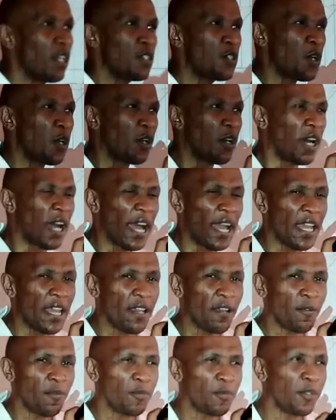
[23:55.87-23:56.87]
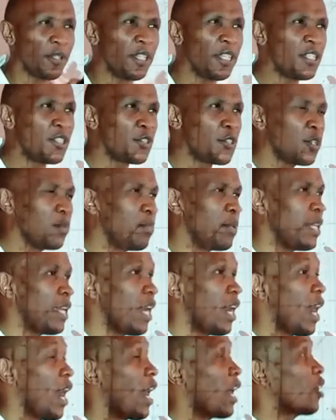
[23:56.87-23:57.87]
So it should
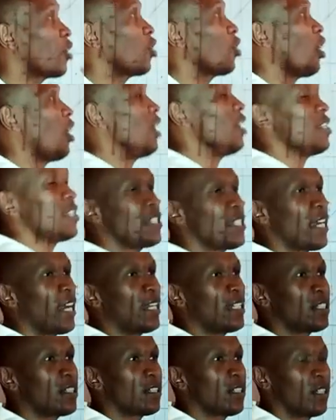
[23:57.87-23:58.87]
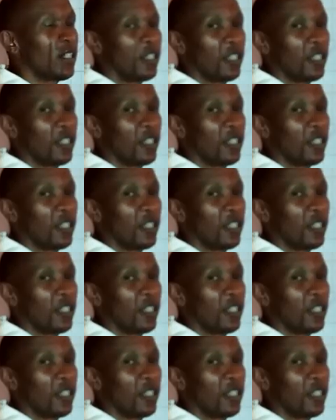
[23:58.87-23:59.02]
be a constant